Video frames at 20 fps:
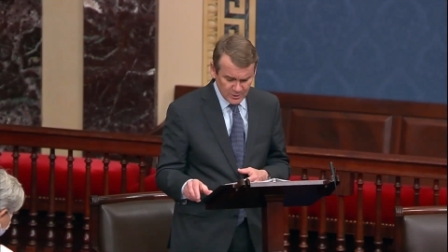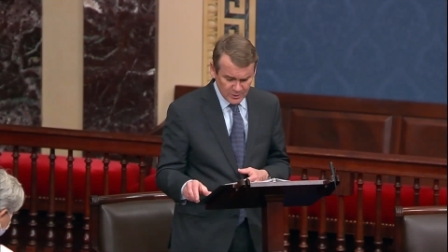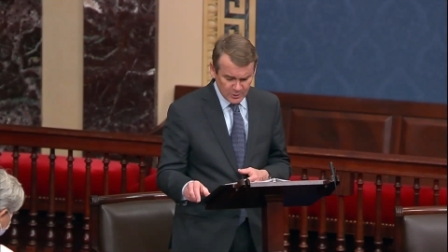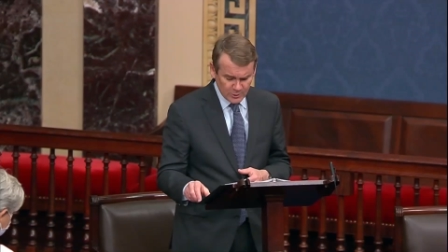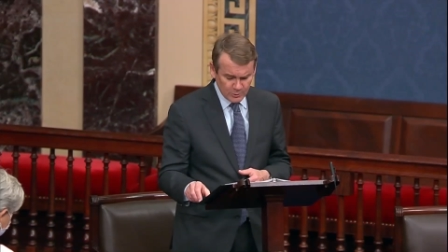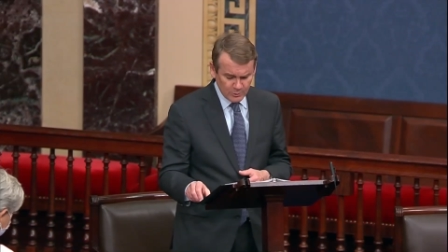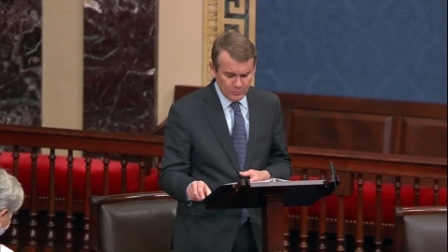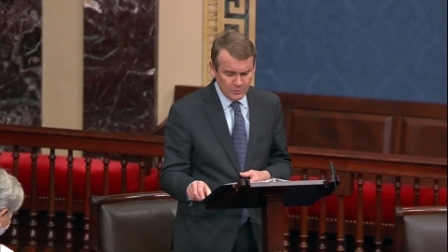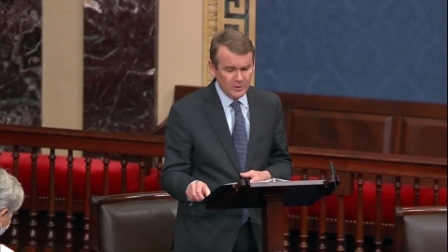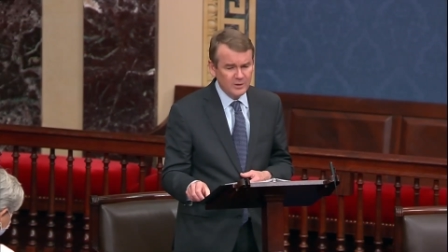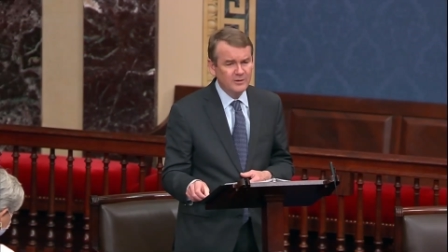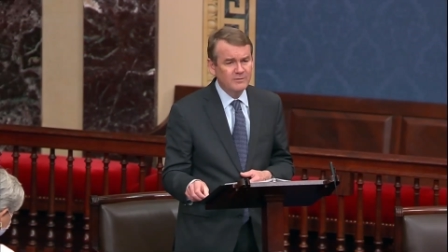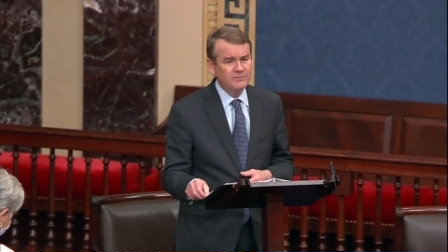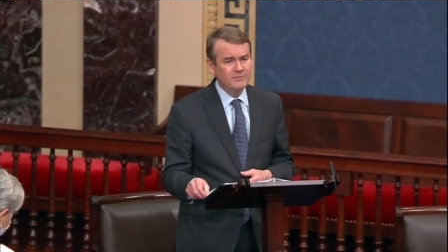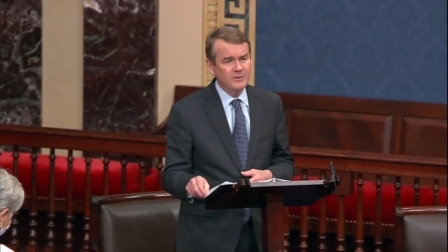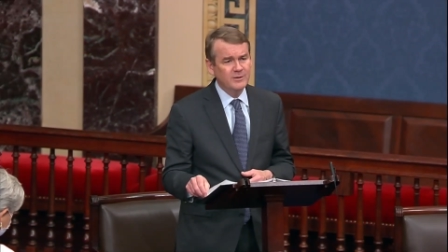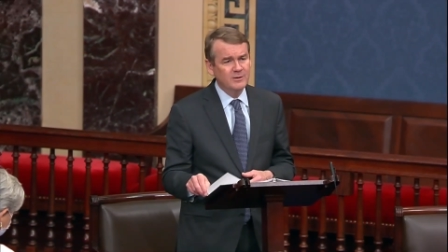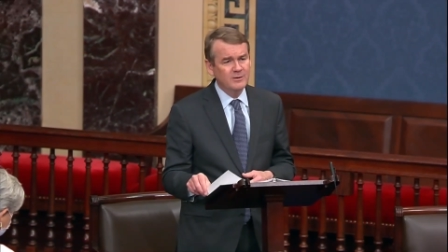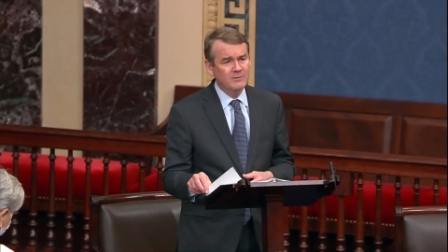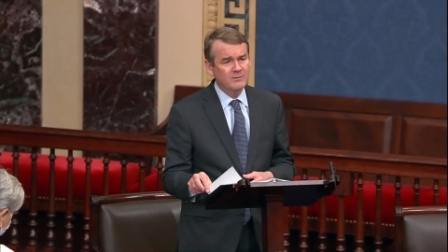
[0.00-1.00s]
who live
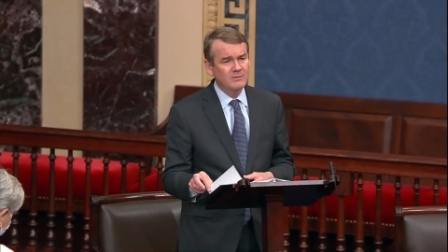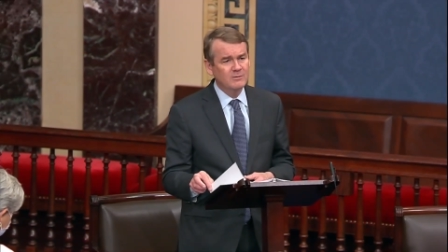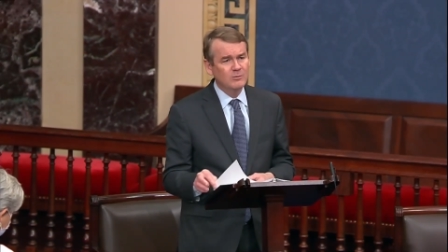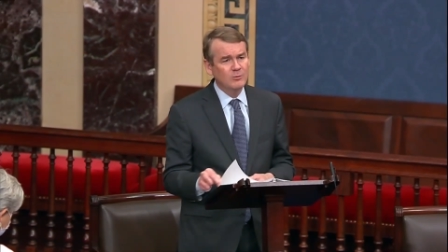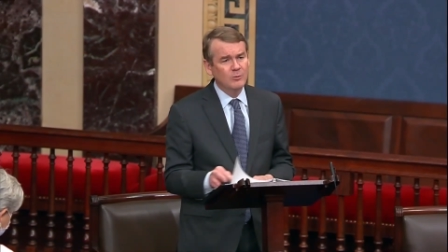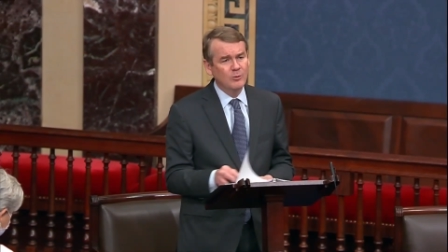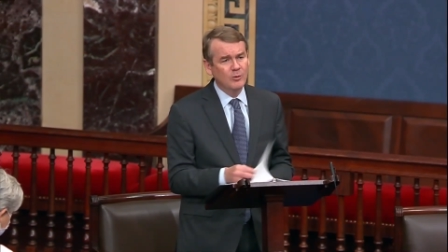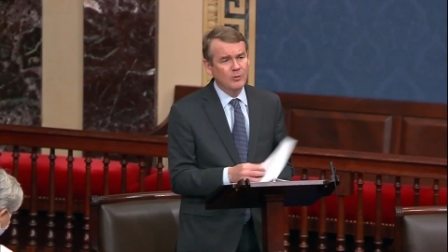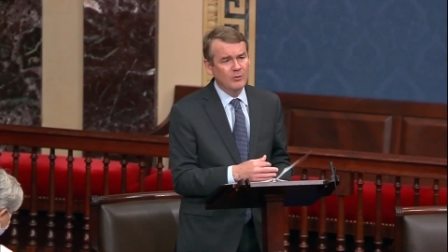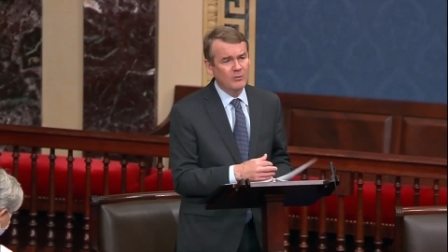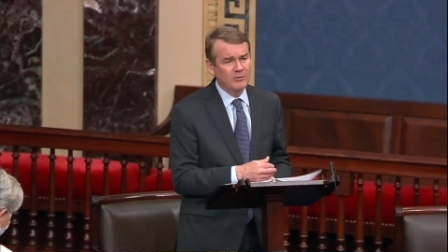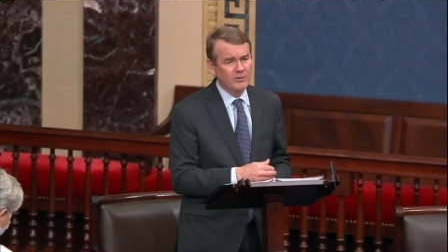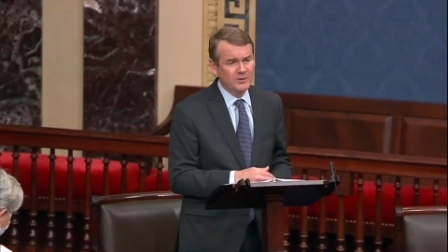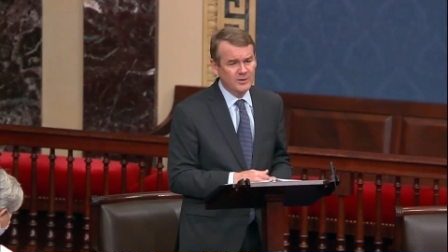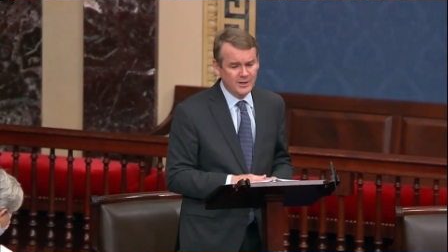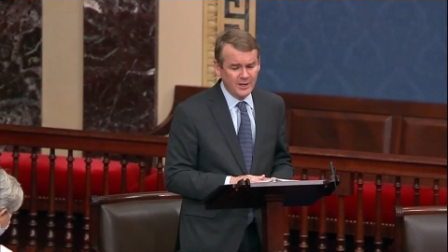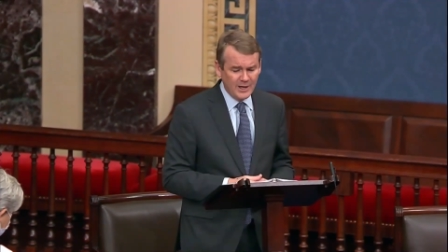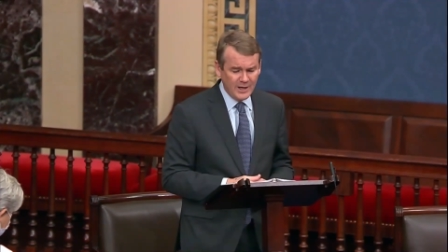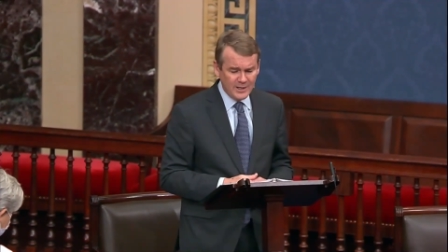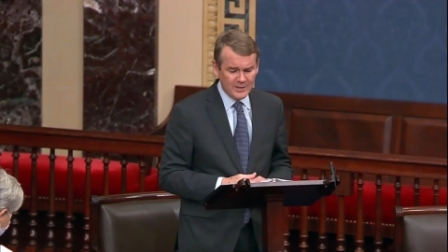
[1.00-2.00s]
near oil and
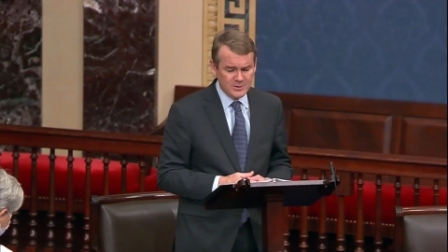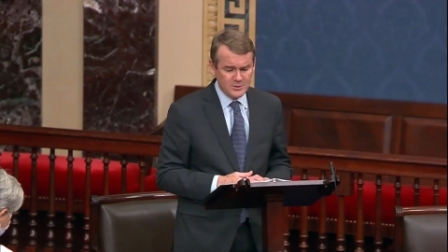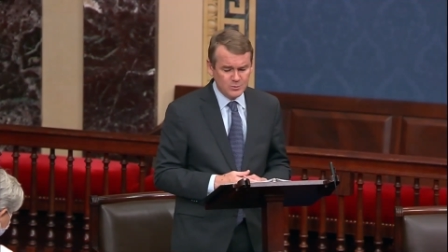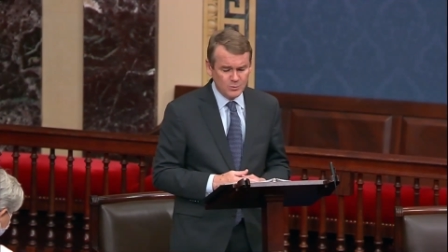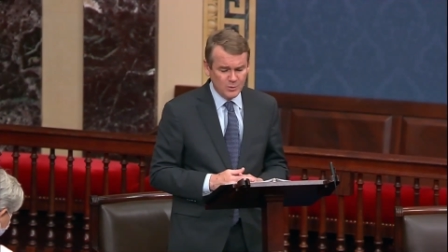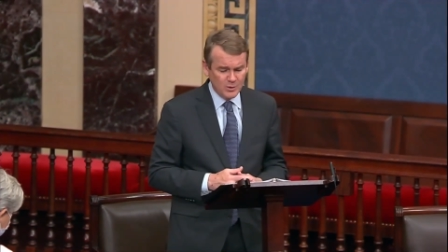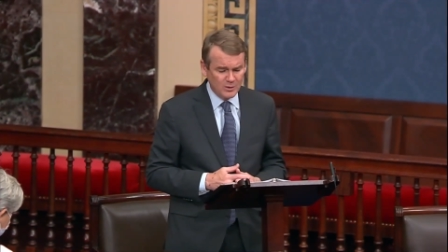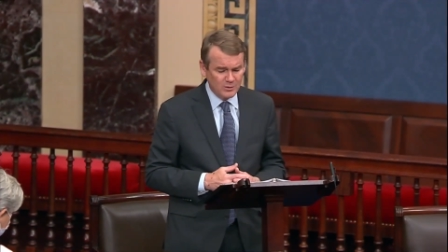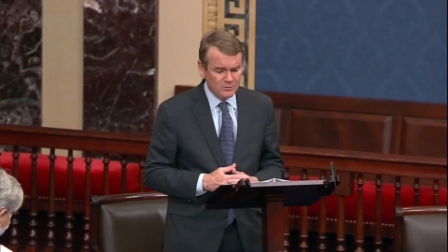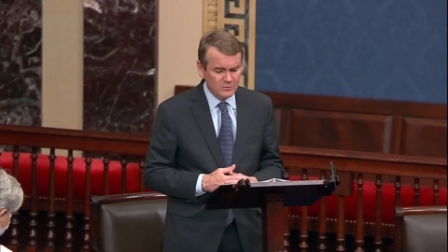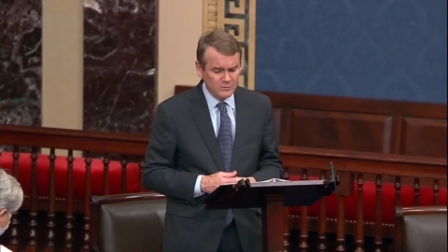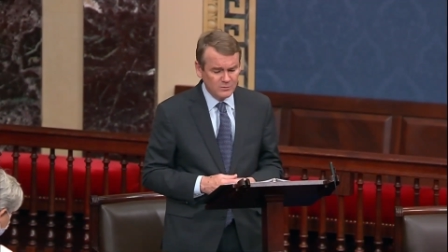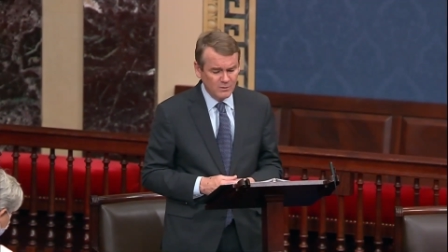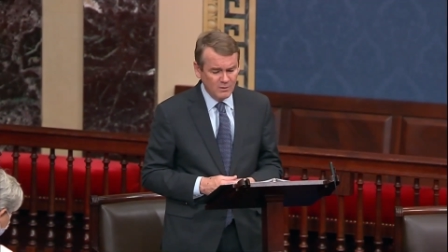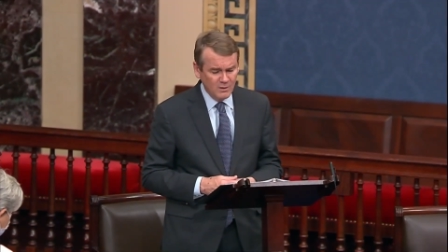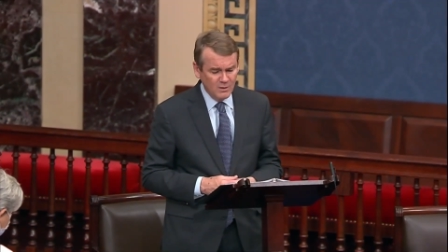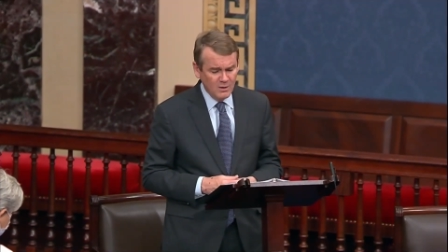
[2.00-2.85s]
gas wells